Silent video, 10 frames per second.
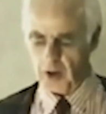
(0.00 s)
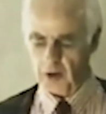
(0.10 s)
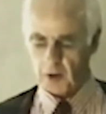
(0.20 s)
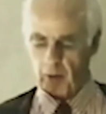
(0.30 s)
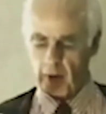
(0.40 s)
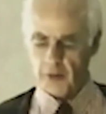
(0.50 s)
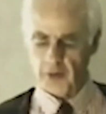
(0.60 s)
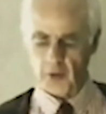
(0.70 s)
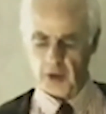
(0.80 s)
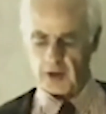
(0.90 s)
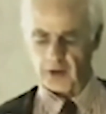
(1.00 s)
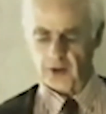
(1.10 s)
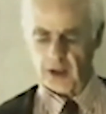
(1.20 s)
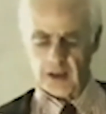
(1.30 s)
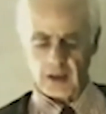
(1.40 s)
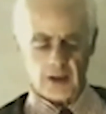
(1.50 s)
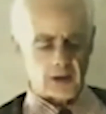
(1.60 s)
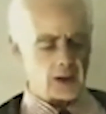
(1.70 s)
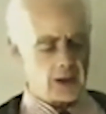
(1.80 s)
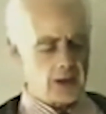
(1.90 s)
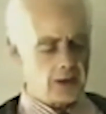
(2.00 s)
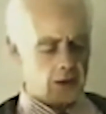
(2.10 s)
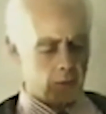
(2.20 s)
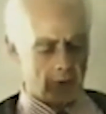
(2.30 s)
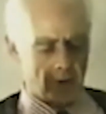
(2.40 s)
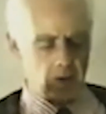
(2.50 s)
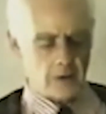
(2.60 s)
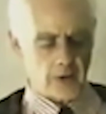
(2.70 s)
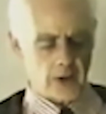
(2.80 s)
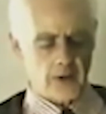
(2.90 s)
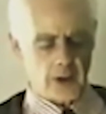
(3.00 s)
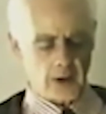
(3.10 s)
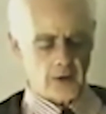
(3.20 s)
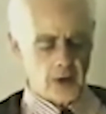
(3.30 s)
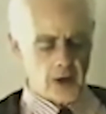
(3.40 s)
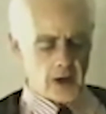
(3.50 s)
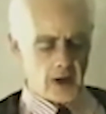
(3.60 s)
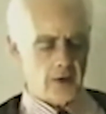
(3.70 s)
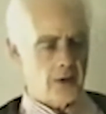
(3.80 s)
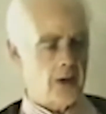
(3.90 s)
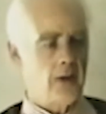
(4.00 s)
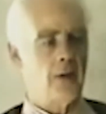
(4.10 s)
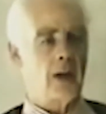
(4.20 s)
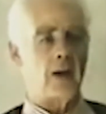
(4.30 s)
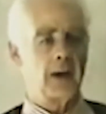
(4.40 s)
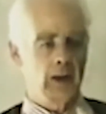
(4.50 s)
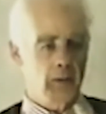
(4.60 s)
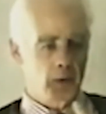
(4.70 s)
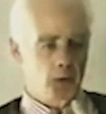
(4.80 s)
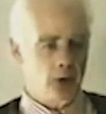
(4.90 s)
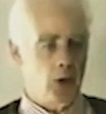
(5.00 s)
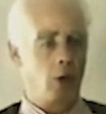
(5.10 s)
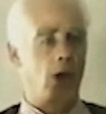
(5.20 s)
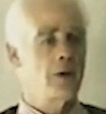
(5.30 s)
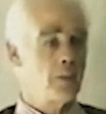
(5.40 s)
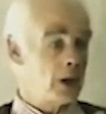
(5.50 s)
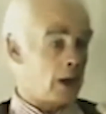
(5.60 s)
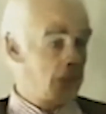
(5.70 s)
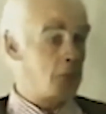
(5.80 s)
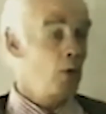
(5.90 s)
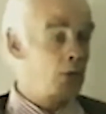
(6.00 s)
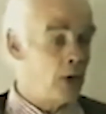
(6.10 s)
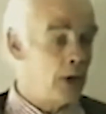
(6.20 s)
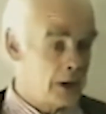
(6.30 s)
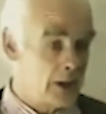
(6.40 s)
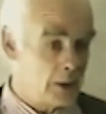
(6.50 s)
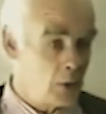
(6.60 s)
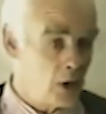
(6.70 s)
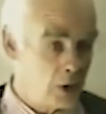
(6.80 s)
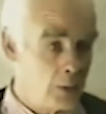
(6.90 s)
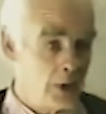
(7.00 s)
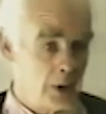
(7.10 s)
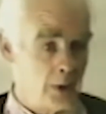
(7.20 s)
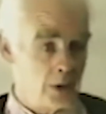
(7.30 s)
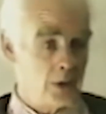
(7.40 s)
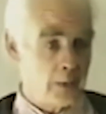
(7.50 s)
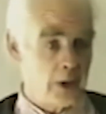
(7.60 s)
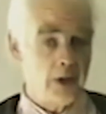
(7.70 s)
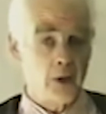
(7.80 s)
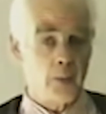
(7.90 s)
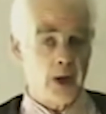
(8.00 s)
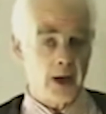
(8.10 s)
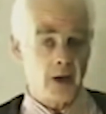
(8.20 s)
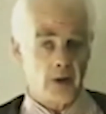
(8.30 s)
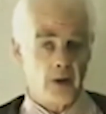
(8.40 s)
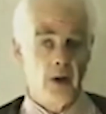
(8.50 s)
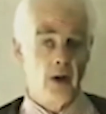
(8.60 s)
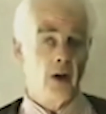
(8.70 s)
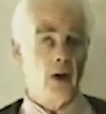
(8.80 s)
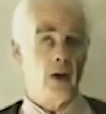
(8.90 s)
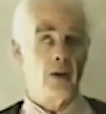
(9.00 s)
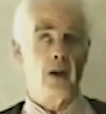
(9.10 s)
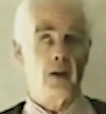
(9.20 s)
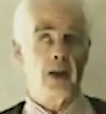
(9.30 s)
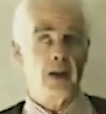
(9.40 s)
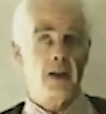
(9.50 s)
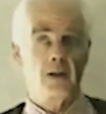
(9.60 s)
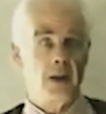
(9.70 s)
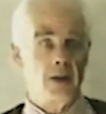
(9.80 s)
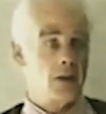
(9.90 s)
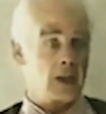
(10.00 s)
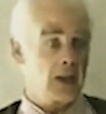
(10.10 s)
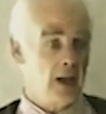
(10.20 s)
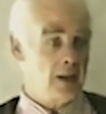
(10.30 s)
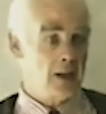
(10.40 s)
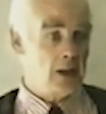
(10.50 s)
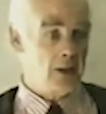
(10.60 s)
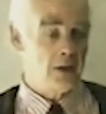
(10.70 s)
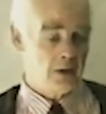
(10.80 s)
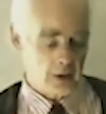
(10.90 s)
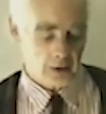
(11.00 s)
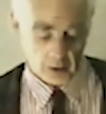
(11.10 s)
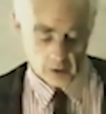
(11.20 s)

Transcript: one of the problems with our society today is that we try to fix things instead of allowing them to flow. It's becoming more flowing than it was, but there was tremendous break on any changing in ideas and